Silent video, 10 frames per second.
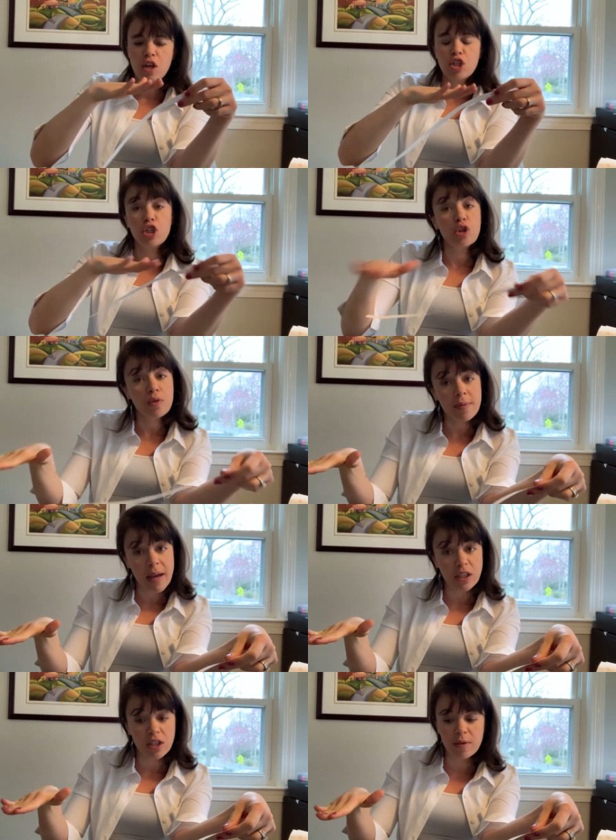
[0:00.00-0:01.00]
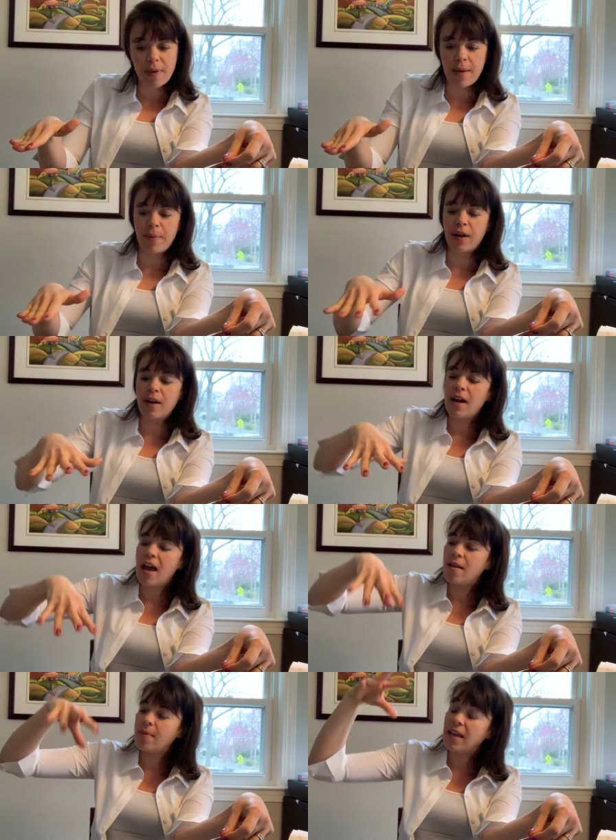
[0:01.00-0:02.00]
two-dimensional paper
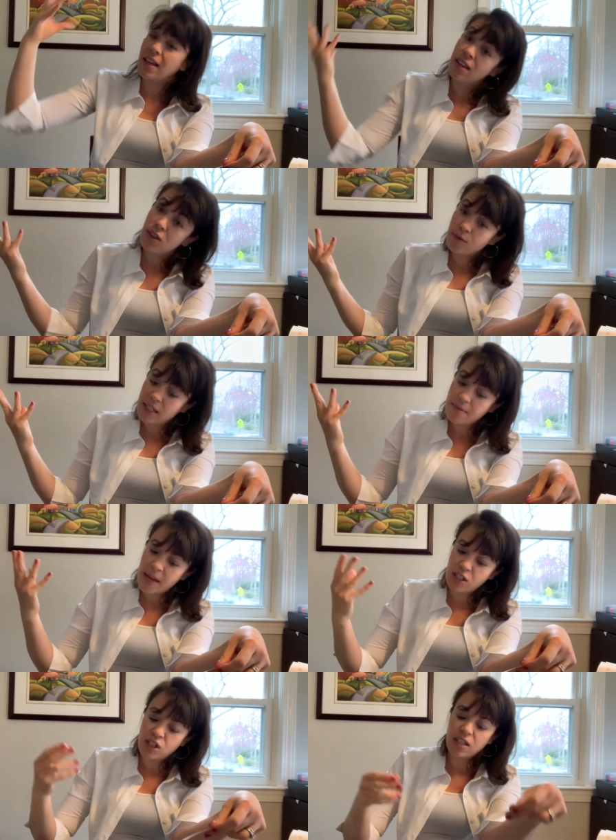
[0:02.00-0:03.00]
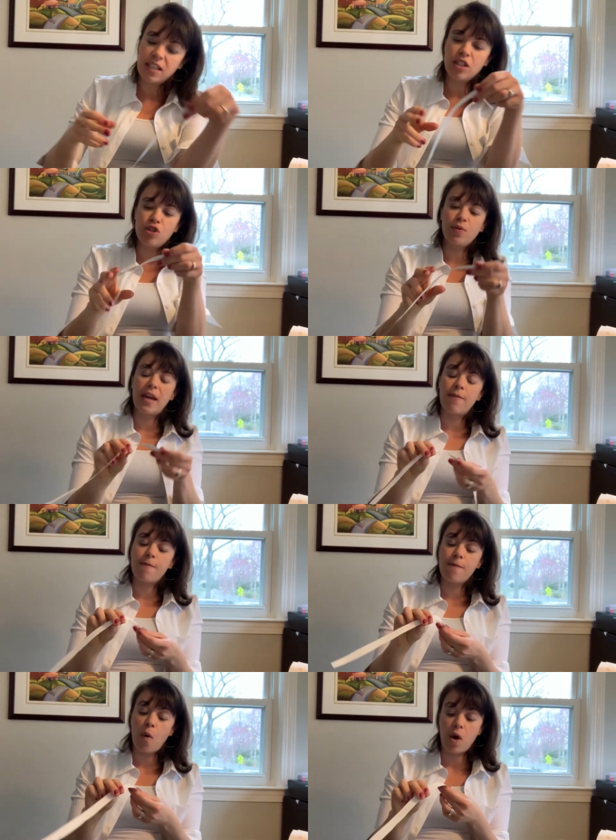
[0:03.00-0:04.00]
and make it three-dimensional into a
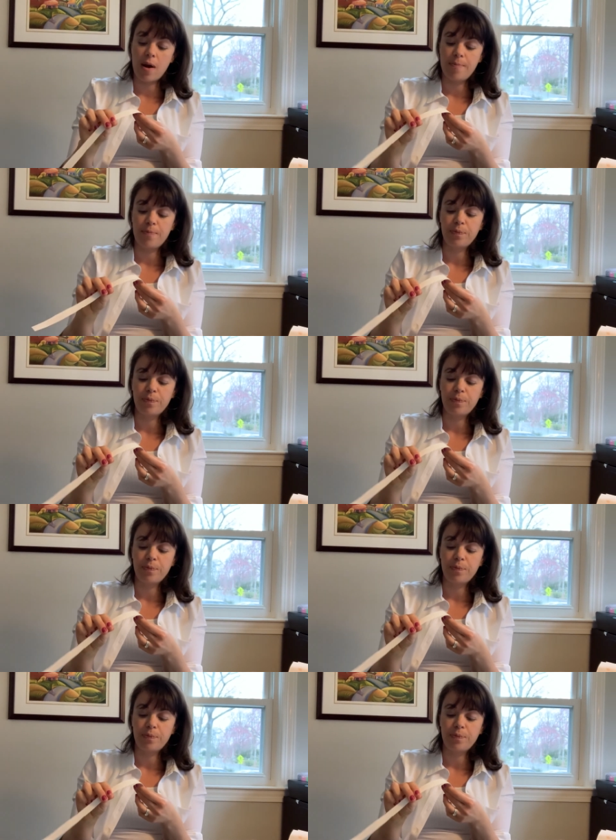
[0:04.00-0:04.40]
form.